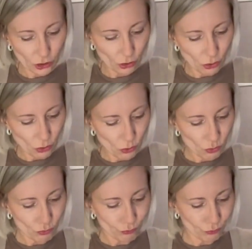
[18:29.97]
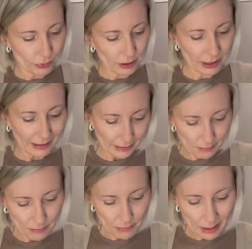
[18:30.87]
so
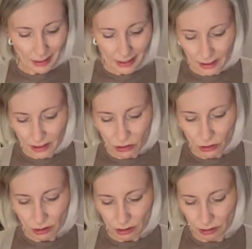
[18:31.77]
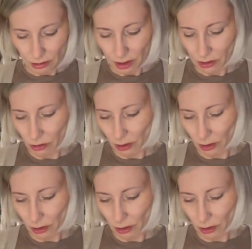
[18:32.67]
slim. I mean, it's not a